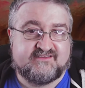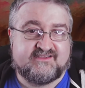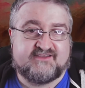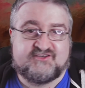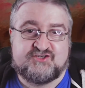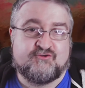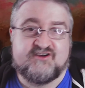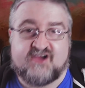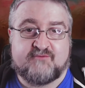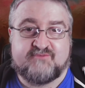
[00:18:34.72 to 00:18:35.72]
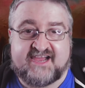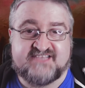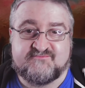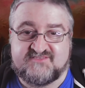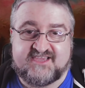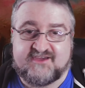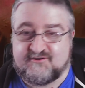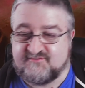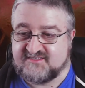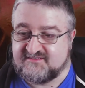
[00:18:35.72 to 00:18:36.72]
showing up as
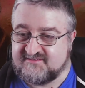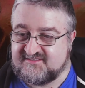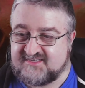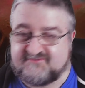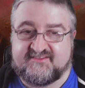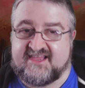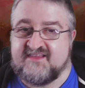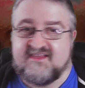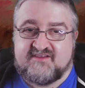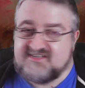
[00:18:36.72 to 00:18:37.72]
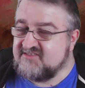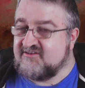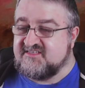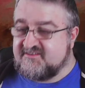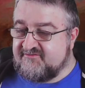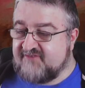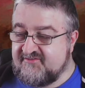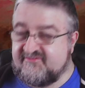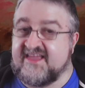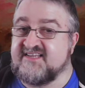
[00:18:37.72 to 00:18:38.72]
themselves and stuff like that. There's lots of
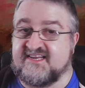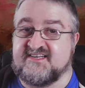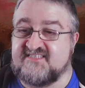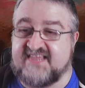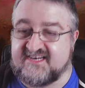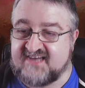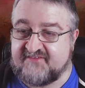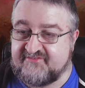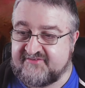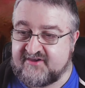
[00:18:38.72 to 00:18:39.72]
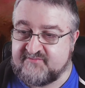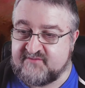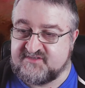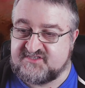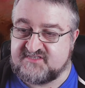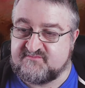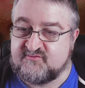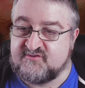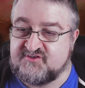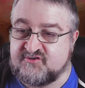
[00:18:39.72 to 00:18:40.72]
fun things in the second half of the film that was just
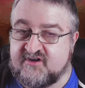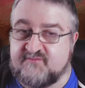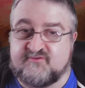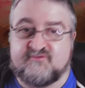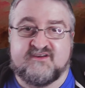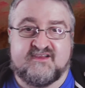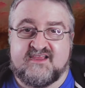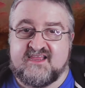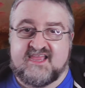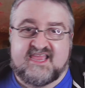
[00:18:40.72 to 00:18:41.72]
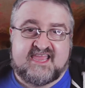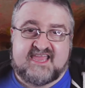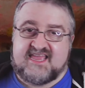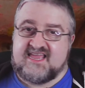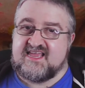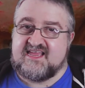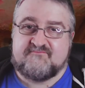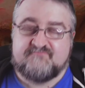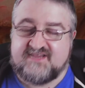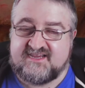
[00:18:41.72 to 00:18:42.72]
more enjoyable.
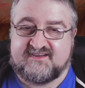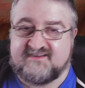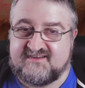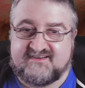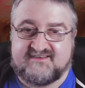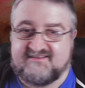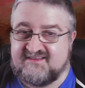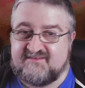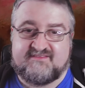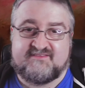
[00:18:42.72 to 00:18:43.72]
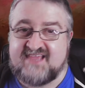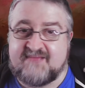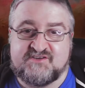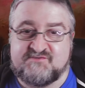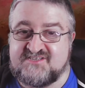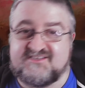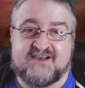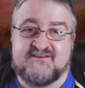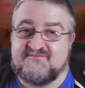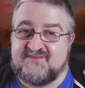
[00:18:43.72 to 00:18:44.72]
But the damage was
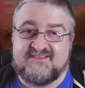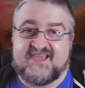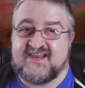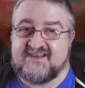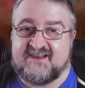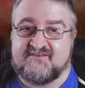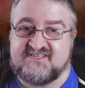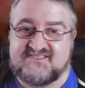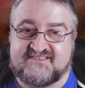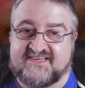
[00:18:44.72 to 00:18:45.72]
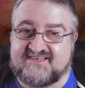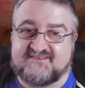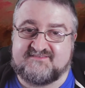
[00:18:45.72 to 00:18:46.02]
done by then. It was just like,